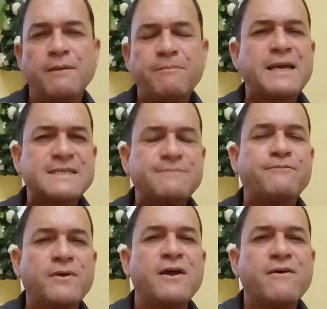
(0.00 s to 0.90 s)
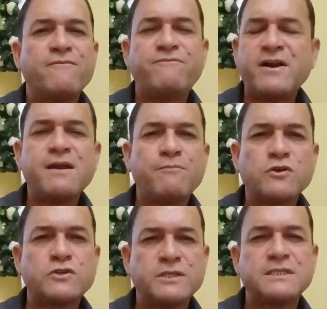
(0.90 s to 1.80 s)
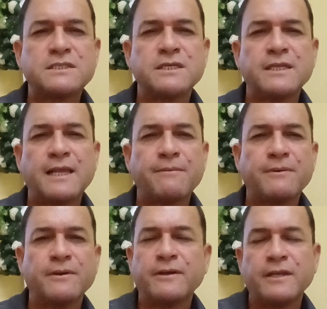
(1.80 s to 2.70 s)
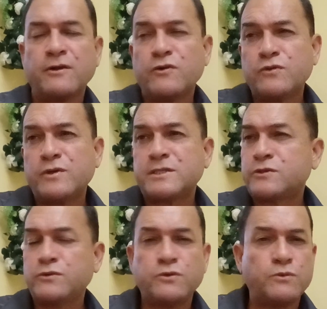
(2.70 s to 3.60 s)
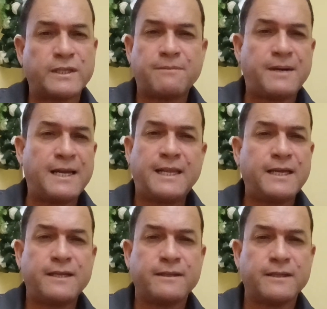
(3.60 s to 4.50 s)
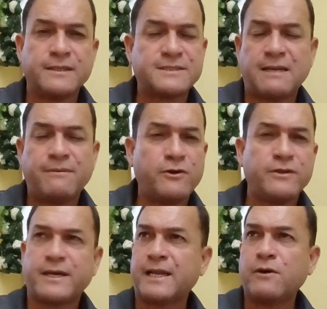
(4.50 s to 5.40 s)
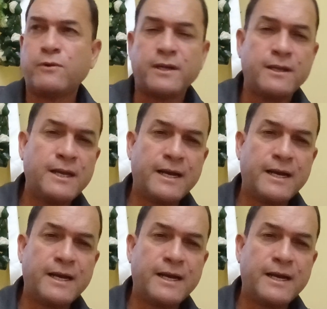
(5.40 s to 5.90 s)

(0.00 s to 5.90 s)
because very much is in Honduras too, Guatemala, El Salvador, Nicaragua,